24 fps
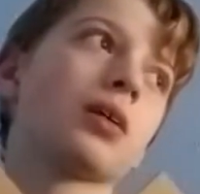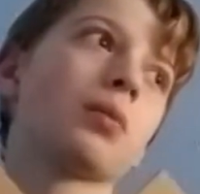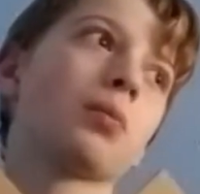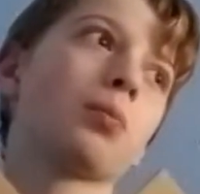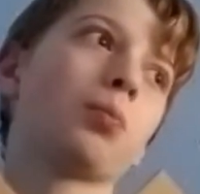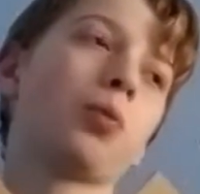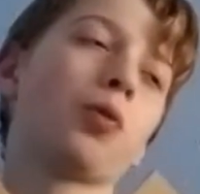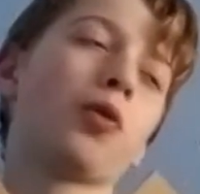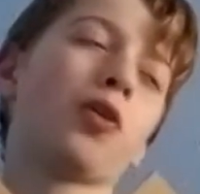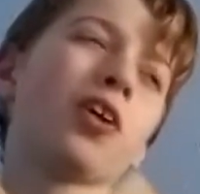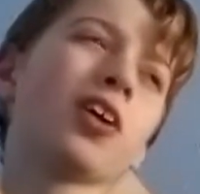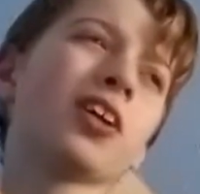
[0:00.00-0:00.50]

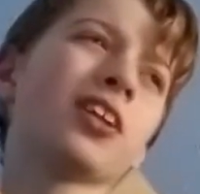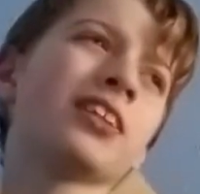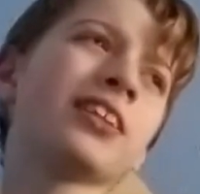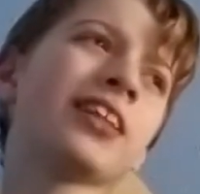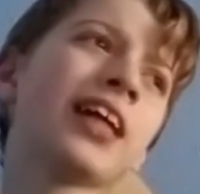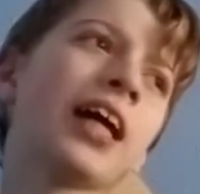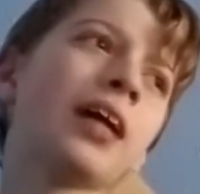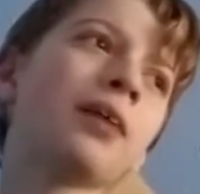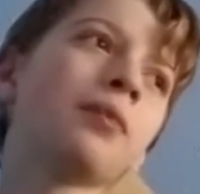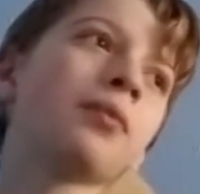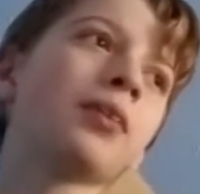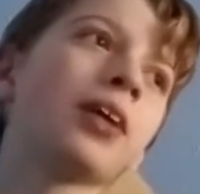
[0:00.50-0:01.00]
board
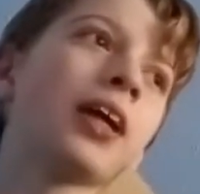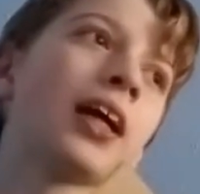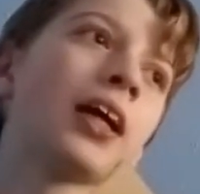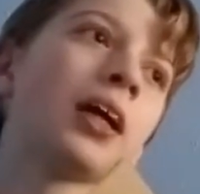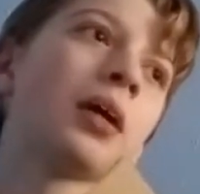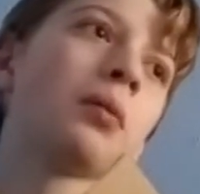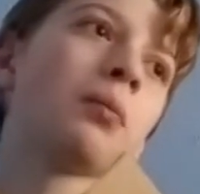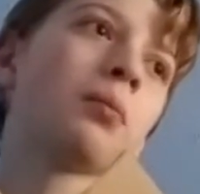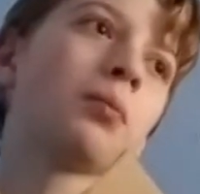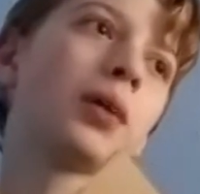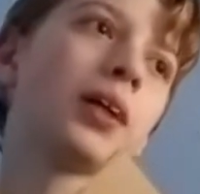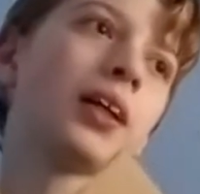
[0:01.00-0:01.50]
type
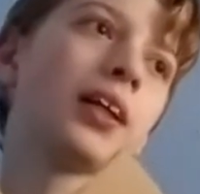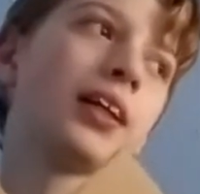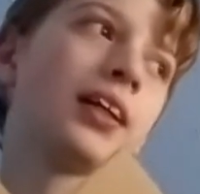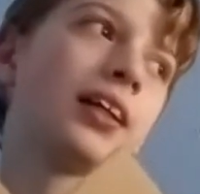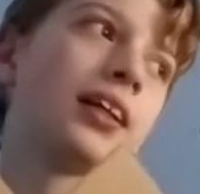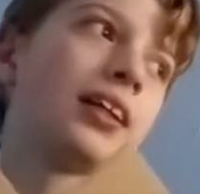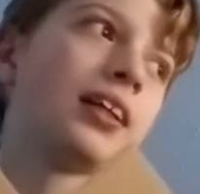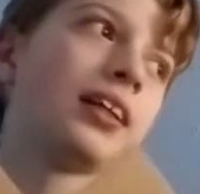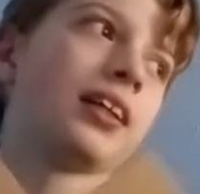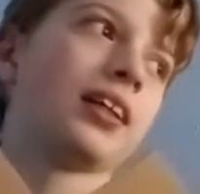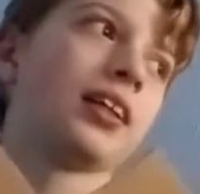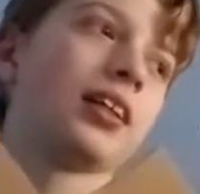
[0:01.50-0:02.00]
game,
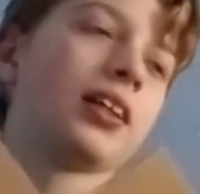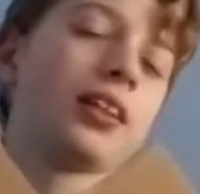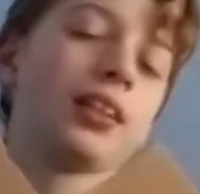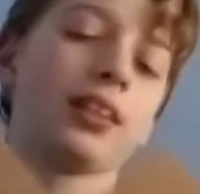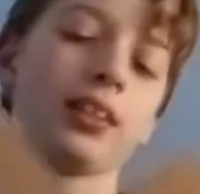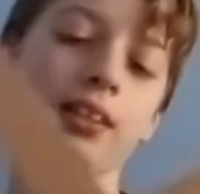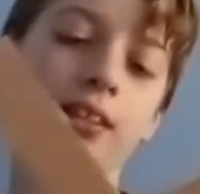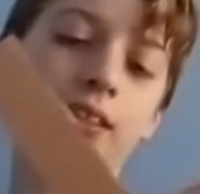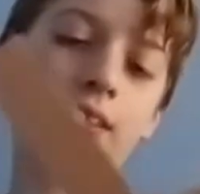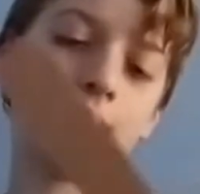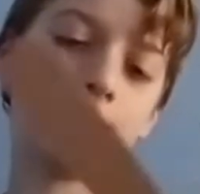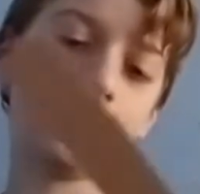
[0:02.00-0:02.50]
but
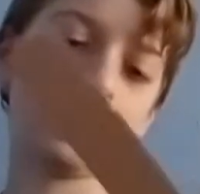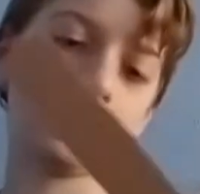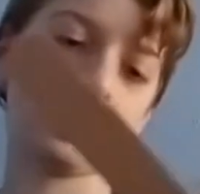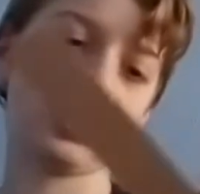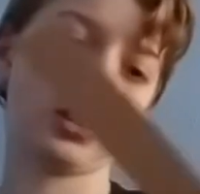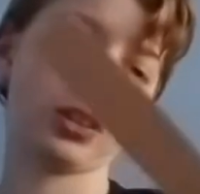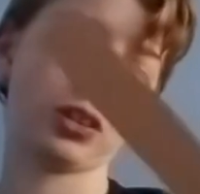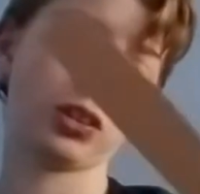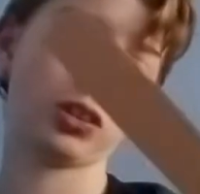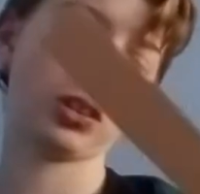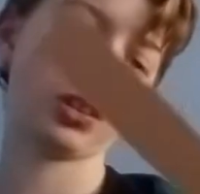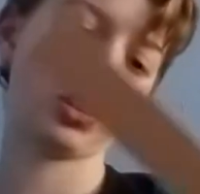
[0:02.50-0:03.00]

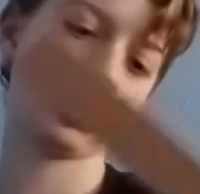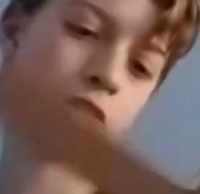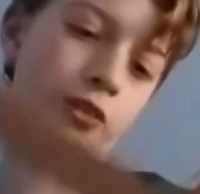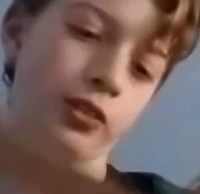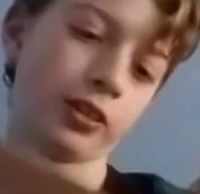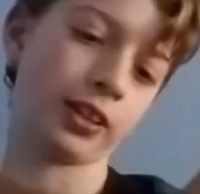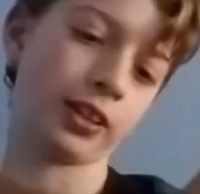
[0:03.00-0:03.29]
is